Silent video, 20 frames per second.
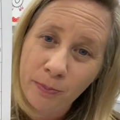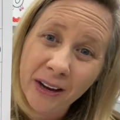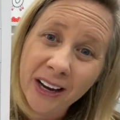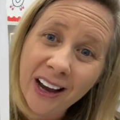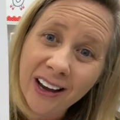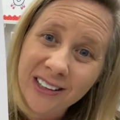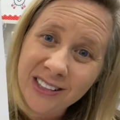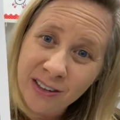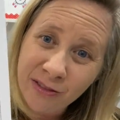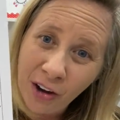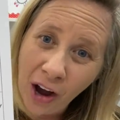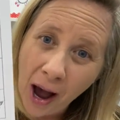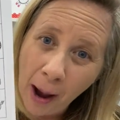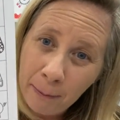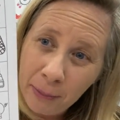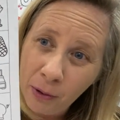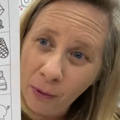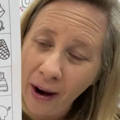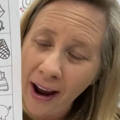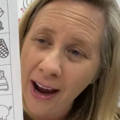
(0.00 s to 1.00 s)
Because of
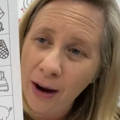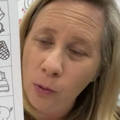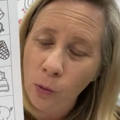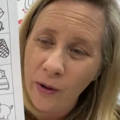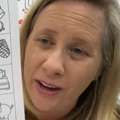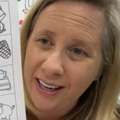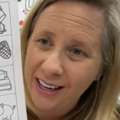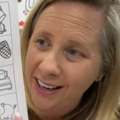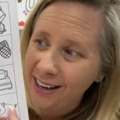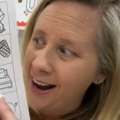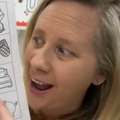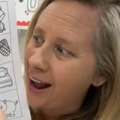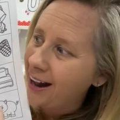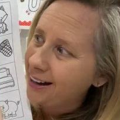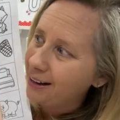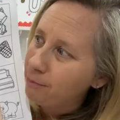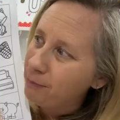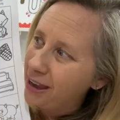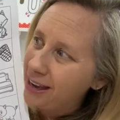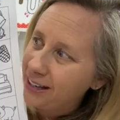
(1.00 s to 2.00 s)
copyright, we
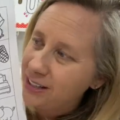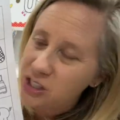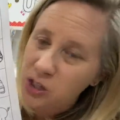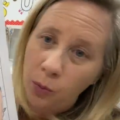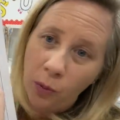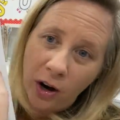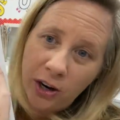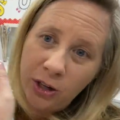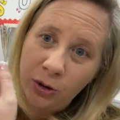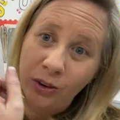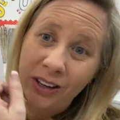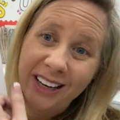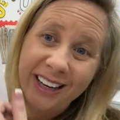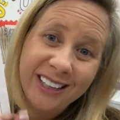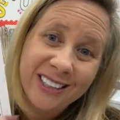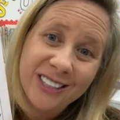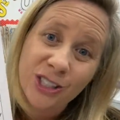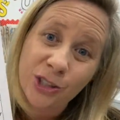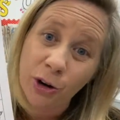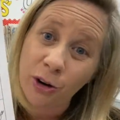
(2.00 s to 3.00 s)
cannot make it to where you can
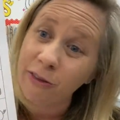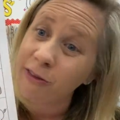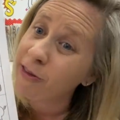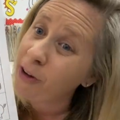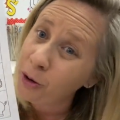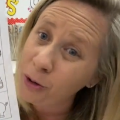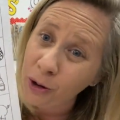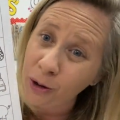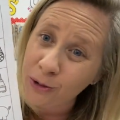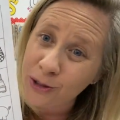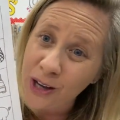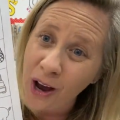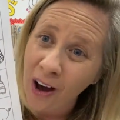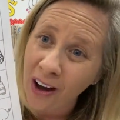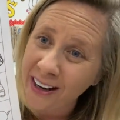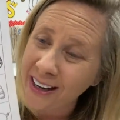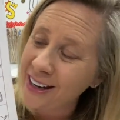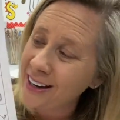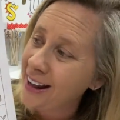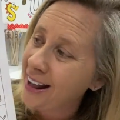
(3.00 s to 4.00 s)
insert photos
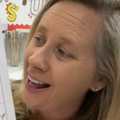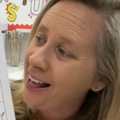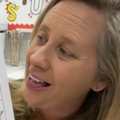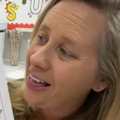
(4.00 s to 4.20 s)
on it.